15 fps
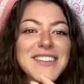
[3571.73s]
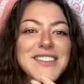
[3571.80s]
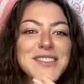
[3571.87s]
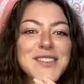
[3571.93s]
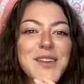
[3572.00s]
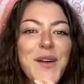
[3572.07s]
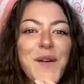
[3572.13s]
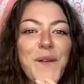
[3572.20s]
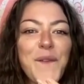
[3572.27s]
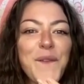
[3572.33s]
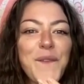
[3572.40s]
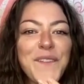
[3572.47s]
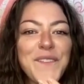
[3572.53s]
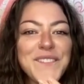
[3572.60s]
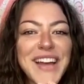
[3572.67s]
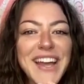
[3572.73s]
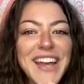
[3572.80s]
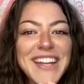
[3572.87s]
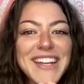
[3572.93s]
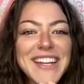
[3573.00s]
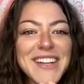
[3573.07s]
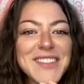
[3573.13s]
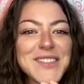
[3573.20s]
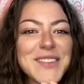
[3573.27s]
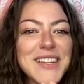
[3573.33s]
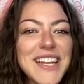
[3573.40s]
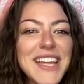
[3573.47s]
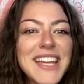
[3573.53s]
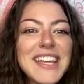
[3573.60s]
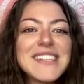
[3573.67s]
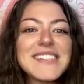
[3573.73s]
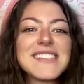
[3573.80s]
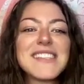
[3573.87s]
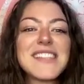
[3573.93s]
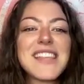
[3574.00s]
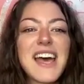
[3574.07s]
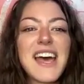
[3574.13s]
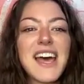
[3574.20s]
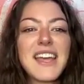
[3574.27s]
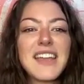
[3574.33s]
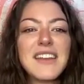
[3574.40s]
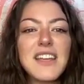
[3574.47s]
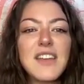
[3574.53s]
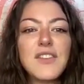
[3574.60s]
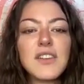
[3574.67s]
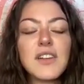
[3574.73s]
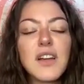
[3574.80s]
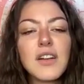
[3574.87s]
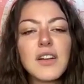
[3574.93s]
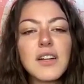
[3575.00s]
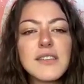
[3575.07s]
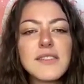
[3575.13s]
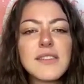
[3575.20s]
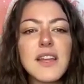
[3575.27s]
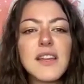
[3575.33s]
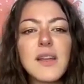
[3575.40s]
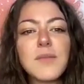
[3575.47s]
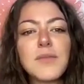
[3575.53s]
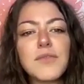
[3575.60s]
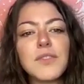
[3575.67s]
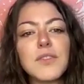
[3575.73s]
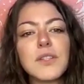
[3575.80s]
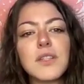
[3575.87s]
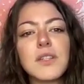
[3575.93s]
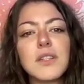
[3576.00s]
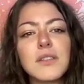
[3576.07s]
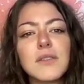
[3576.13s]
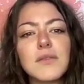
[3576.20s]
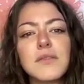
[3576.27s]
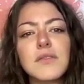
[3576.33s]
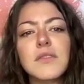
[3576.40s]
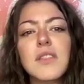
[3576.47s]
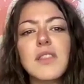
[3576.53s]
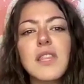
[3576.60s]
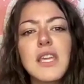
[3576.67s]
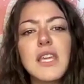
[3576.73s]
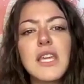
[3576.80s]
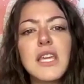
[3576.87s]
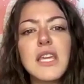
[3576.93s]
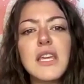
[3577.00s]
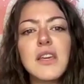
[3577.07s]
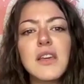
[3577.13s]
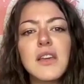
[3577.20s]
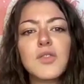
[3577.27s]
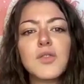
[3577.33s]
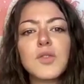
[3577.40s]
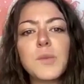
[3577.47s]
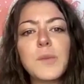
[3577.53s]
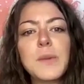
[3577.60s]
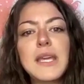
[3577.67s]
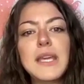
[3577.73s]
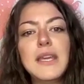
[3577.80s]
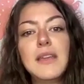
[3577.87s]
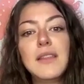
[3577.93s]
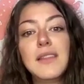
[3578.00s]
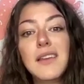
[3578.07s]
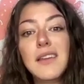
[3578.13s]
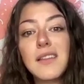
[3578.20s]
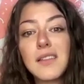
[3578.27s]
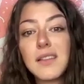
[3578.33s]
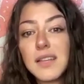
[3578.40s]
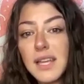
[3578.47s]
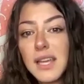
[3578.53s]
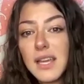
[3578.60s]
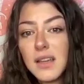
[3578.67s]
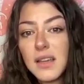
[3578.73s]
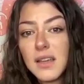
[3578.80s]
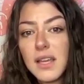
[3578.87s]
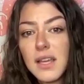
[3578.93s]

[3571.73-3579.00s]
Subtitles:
So my announcement is that if you're not already signed up for the group healing clinic,